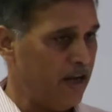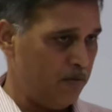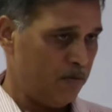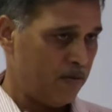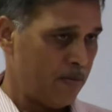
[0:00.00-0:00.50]

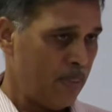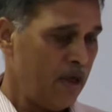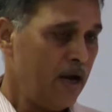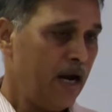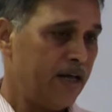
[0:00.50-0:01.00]
name.
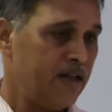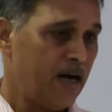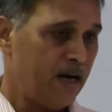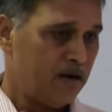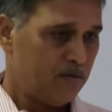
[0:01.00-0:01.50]
And
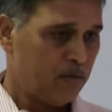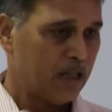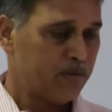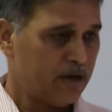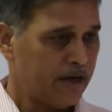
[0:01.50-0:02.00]
that
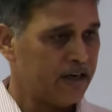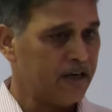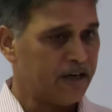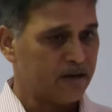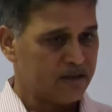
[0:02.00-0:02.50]
will write it
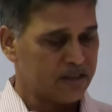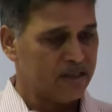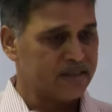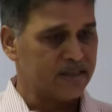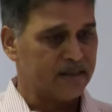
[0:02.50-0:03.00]
later. Just
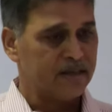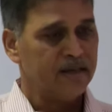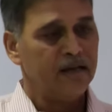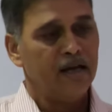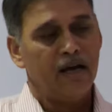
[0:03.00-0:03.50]
listen.
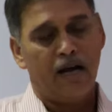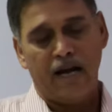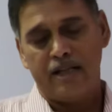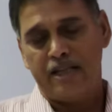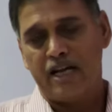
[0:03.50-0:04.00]

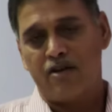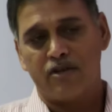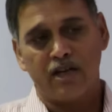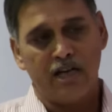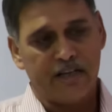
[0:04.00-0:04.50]
And
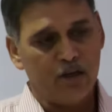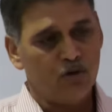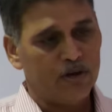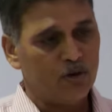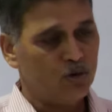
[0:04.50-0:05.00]
thereafter, I'll tell
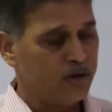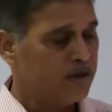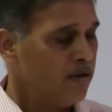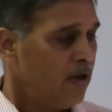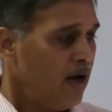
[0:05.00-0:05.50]
you when to do it.
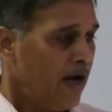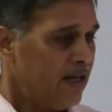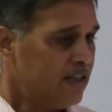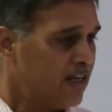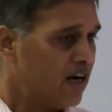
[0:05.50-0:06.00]

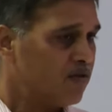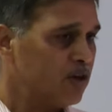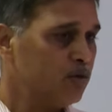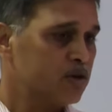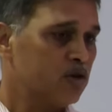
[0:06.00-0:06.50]
And
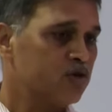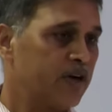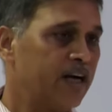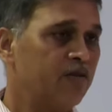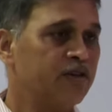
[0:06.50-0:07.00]
thereafter, you must also
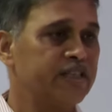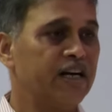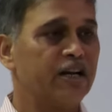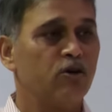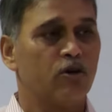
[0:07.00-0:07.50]
write which
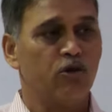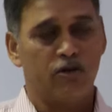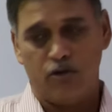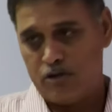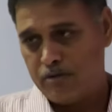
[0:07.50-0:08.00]
entry you are
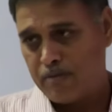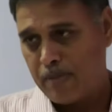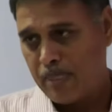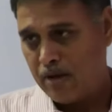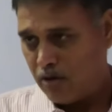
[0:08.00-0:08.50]
going.
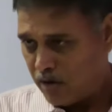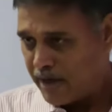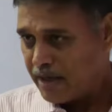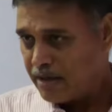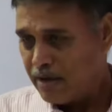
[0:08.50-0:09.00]

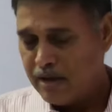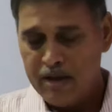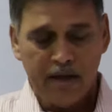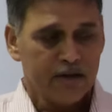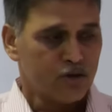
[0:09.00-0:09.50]

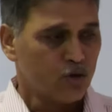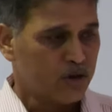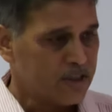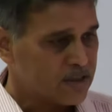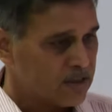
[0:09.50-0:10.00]
Alright? So
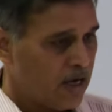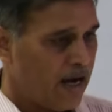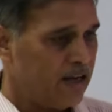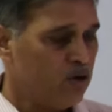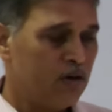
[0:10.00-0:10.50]
this,
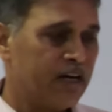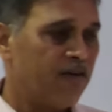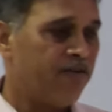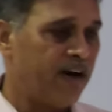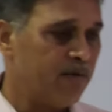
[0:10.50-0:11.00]
and you will
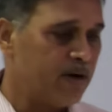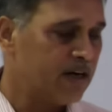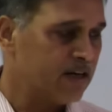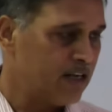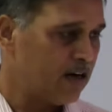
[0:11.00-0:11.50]
give 5
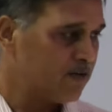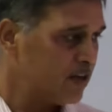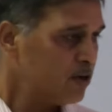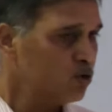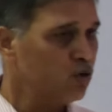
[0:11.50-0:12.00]
minutes
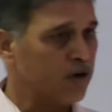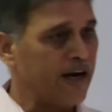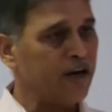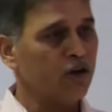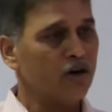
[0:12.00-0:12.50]
thereafter to
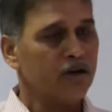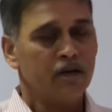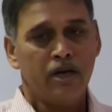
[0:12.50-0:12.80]
write your